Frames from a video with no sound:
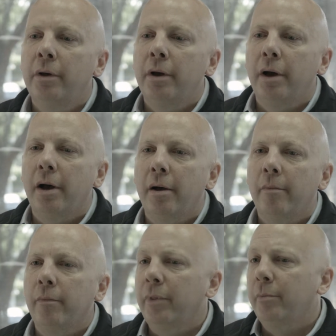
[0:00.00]

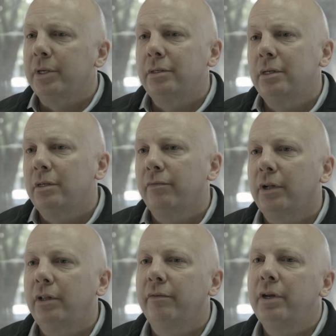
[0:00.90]
the business of
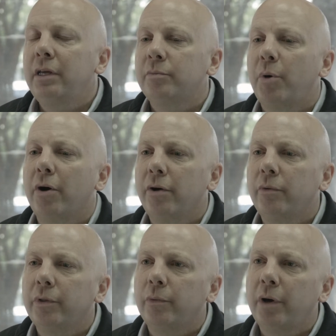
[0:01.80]
Acclivity is partnered
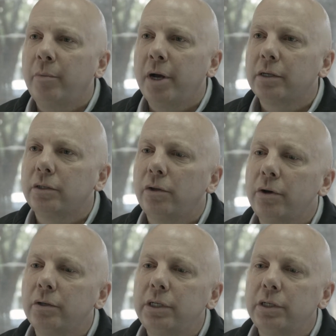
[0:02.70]
with Wellbox
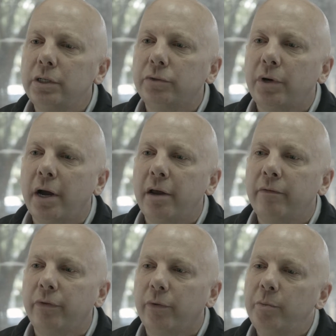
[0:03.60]
largely to drive
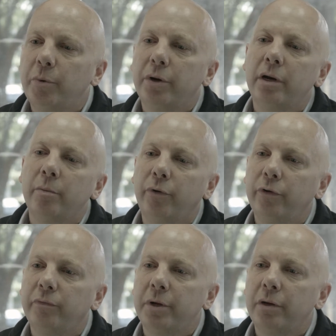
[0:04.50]
throughput and
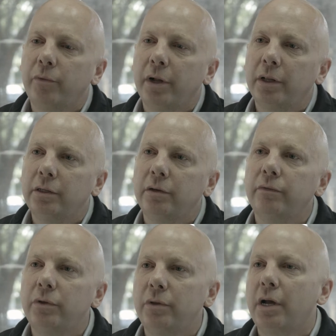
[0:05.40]
improvement
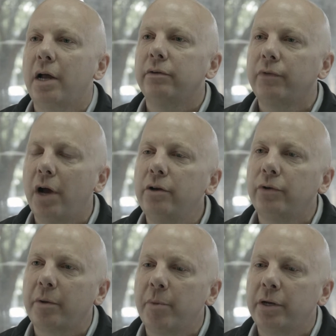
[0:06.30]
relative to the kinds of
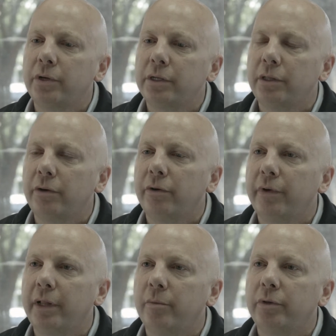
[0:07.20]
contract metrics that are
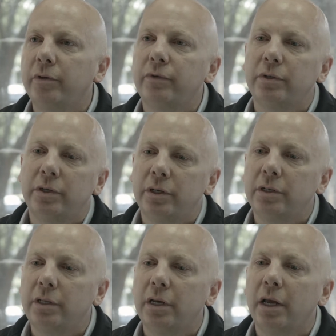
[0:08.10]
available to
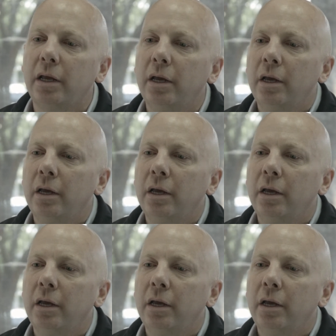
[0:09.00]
physicians today.